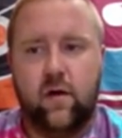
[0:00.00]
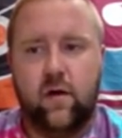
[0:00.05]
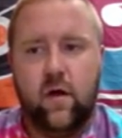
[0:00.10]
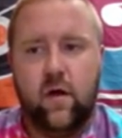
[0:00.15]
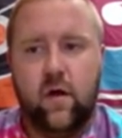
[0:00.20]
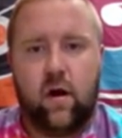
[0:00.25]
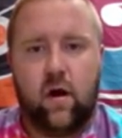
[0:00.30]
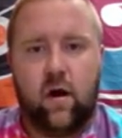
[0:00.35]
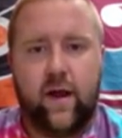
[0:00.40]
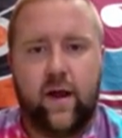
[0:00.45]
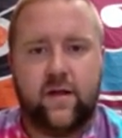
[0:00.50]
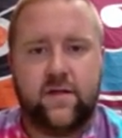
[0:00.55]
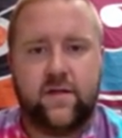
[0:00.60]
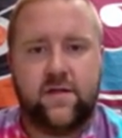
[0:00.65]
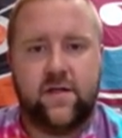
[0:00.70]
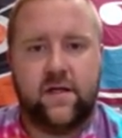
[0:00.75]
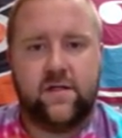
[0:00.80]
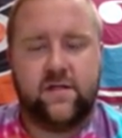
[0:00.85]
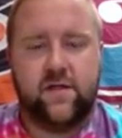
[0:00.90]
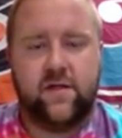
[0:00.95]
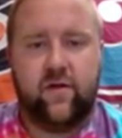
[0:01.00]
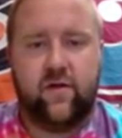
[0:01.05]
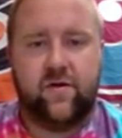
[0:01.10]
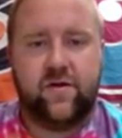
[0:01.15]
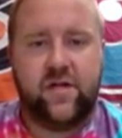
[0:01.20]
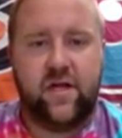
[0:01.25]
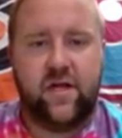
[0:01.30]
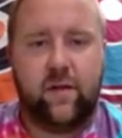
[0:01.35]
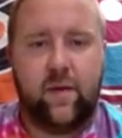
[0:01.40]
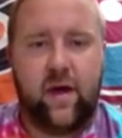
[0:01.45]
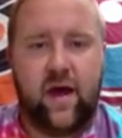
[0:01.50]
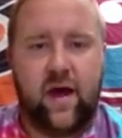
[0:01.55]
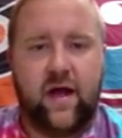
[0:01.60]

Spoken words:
All right. It says another team adds